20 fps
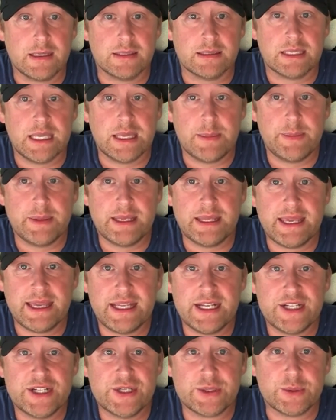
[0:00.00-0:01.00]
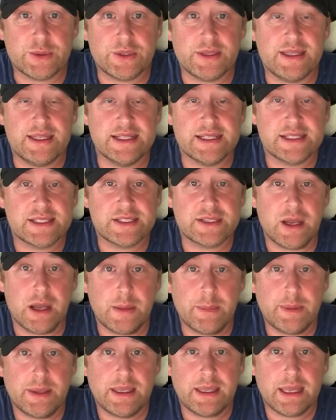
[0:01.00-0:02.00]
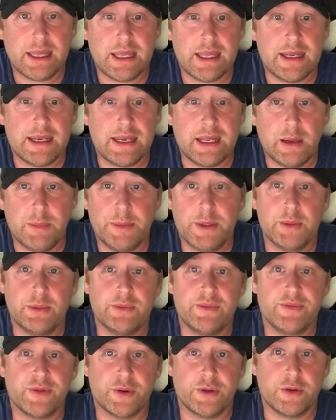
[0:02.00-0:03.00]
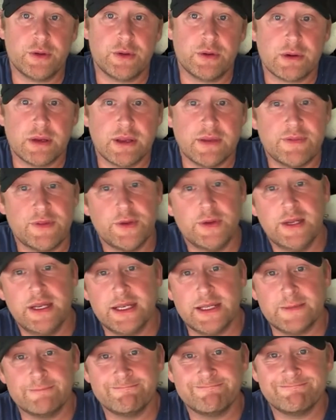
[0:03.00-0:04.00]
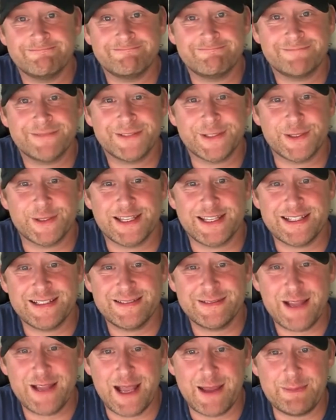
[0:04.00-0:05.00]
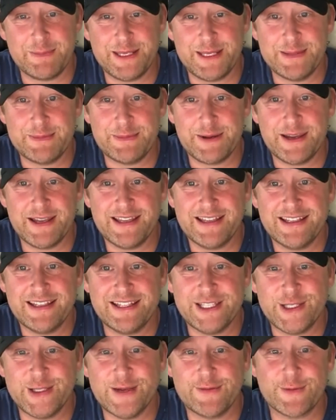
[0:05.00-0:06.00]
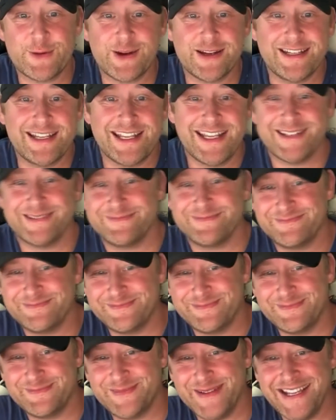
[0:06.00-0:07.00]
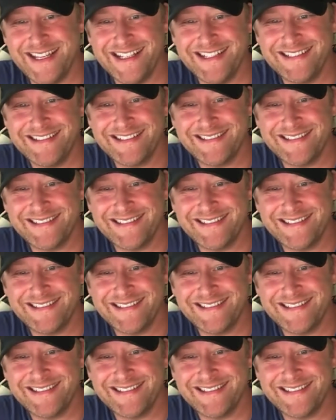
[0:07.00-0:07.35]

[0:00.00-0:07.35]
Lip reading: keep engaged on this topic and help you further if you need it. So again, I'm Nehemiah, and you have a great day. Bye.